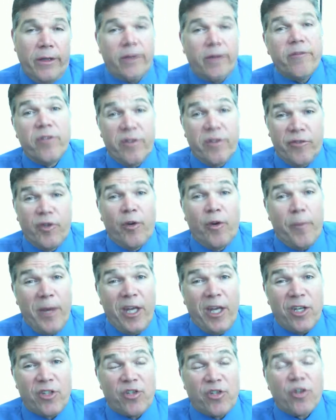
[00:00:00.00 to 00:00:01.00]
Even if you're a
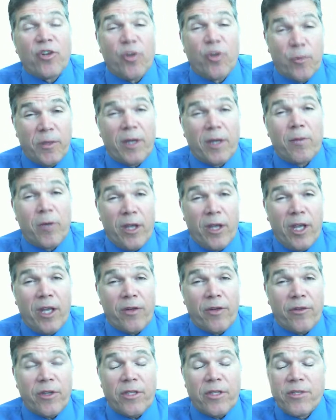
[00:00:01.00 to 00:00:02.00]
manager, you'll be able to
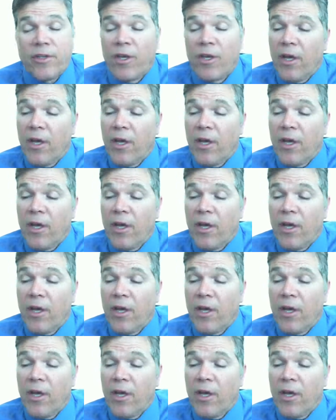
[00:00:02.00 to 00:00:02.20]
handle this.